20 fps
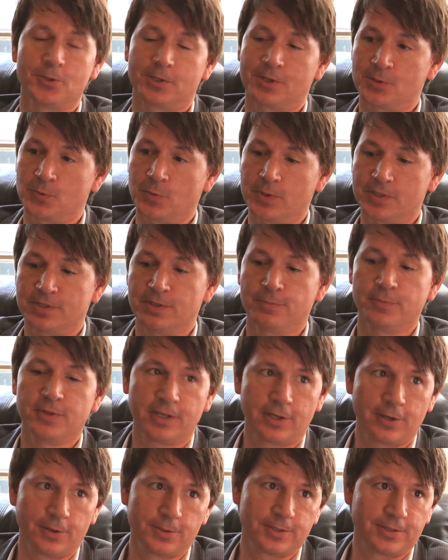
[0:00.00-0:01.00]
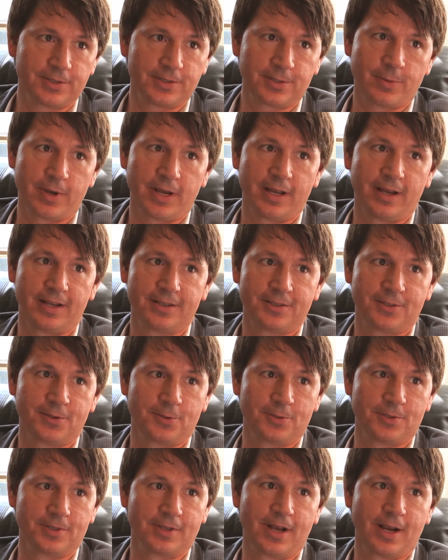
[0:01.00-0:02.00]
Because once something goes into my
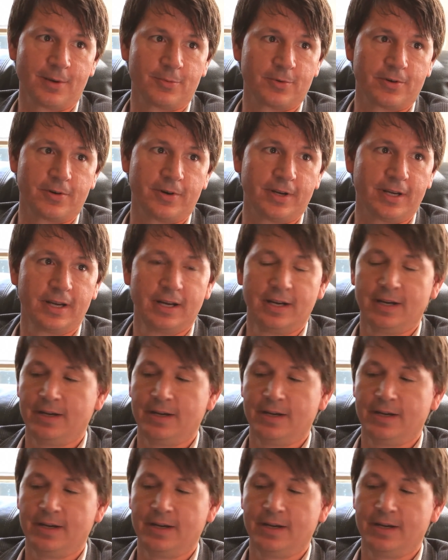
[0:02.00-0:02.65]
iTunes library,